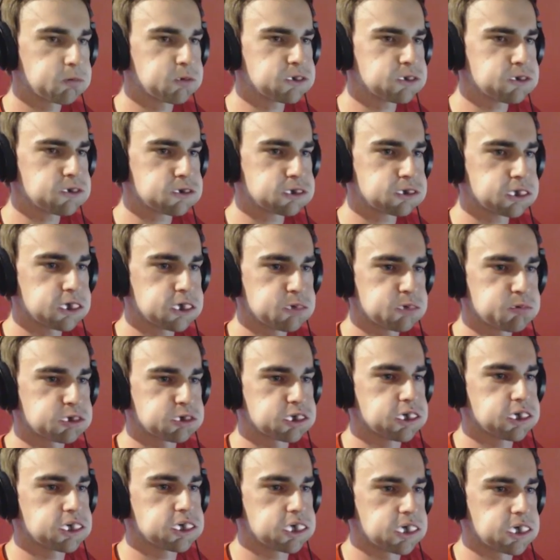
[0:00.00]
I think you start at
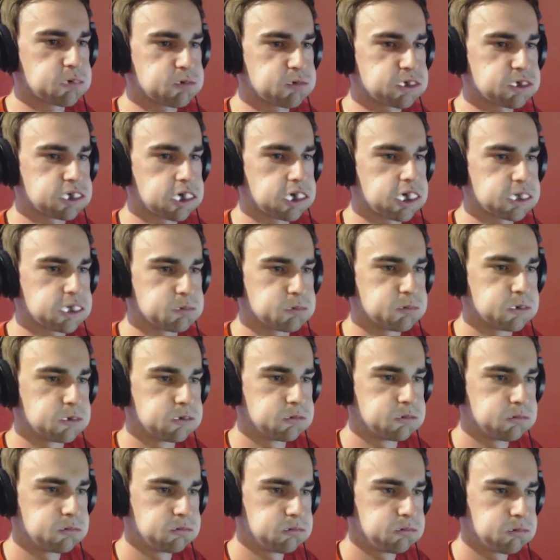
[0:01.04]
the beginning every time.
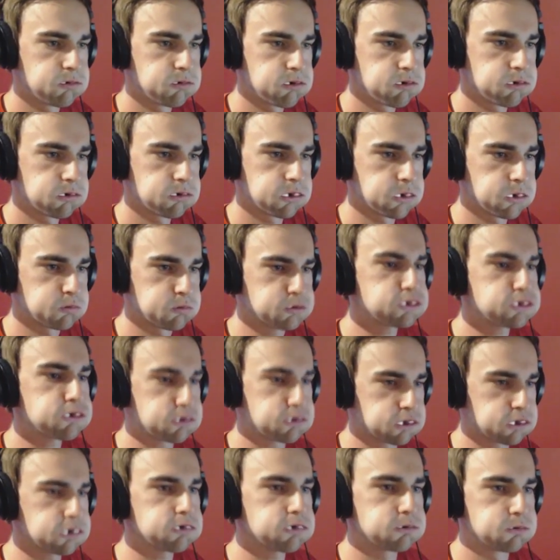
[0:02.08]
I think
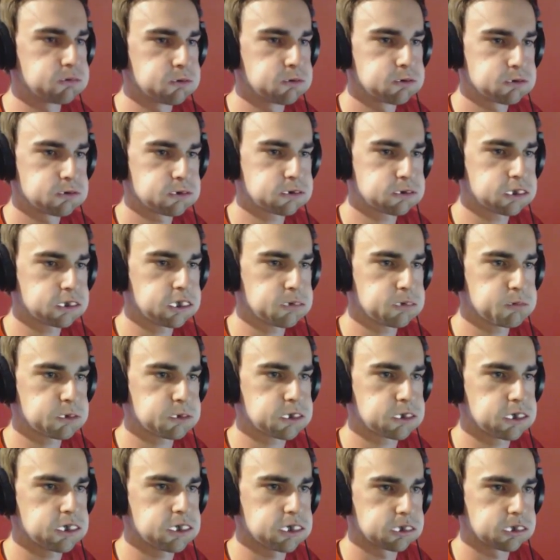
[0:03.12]
you do. You start at
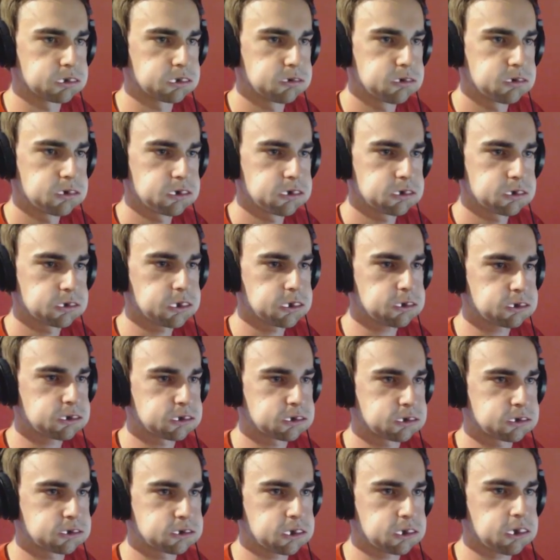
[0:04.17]
the beginning. That
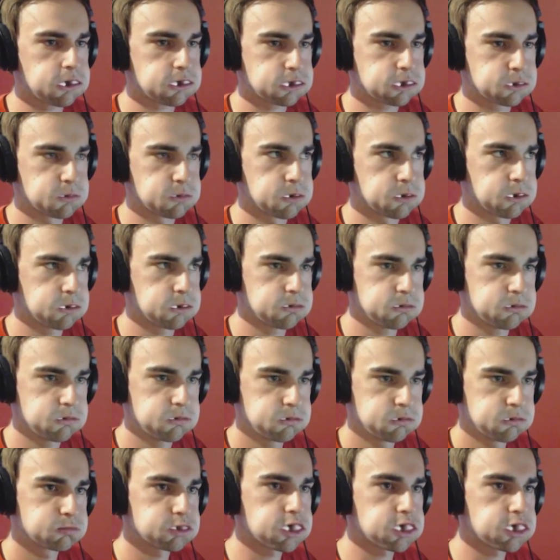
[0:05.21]
sucks, man.